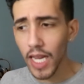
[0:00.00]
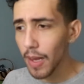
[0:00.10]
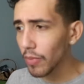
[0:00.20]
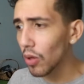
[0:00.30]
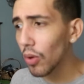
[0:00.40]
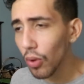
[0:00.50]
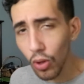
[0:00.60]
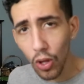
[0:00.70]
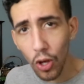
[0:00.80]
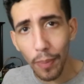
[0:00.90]
Like, I'm
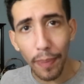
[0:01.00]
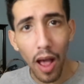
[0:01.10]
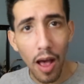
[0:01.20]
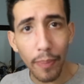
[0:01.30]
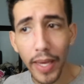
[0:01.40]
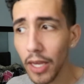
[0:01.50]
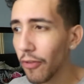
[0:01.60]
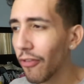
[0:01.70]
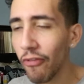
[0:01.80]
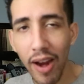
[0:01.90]
cool. Popping,
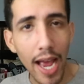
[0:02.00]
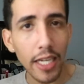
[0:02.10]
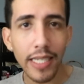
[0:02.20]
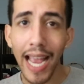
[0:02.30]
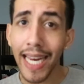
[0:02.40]
fresh.